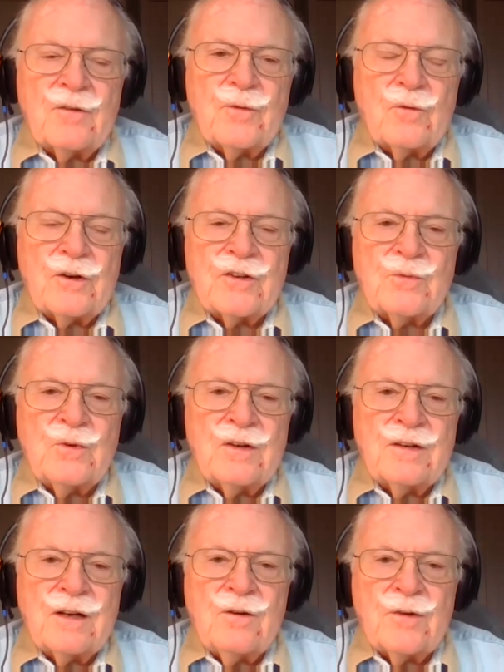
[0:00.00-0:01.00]
Force
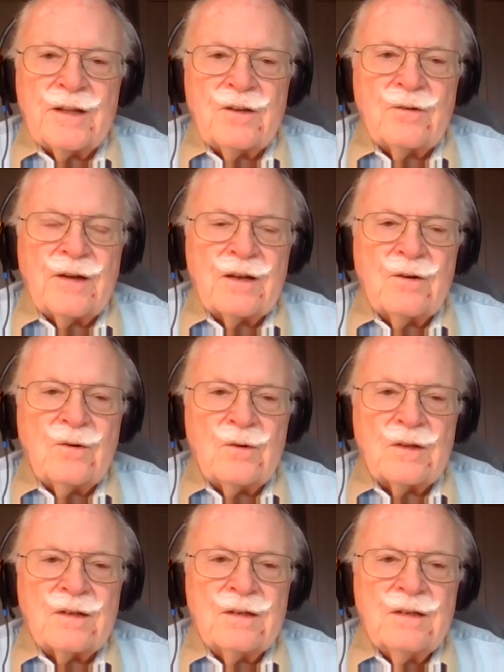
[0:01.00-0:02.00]
One going to
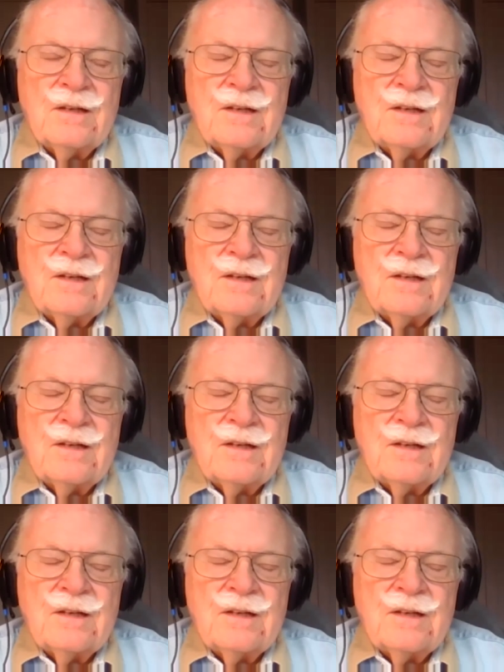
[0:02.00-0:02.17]
Angola.